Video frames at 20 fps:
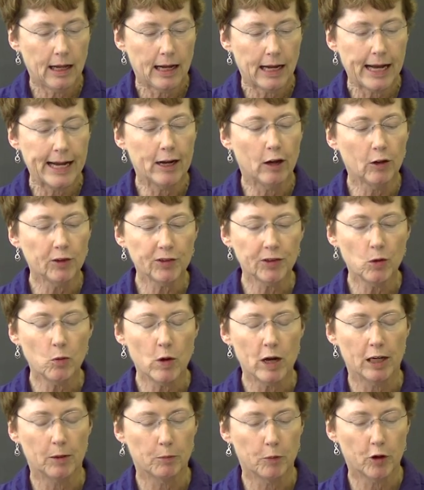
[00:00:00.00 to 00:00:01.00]
I also
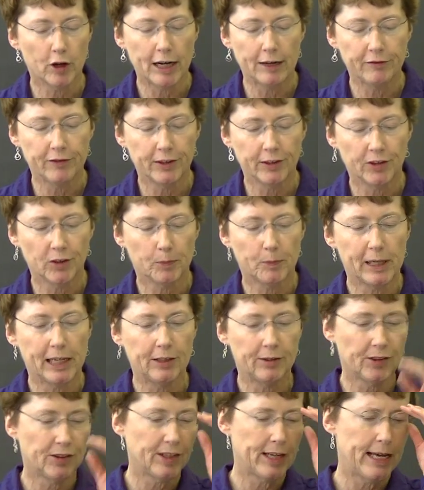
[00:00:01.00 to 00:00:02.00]
want to preface by
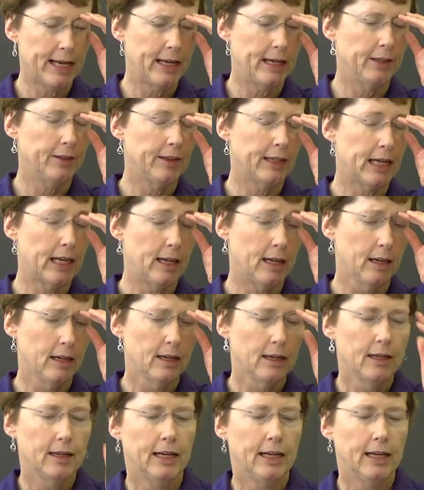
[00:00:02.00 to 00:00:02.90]
saying that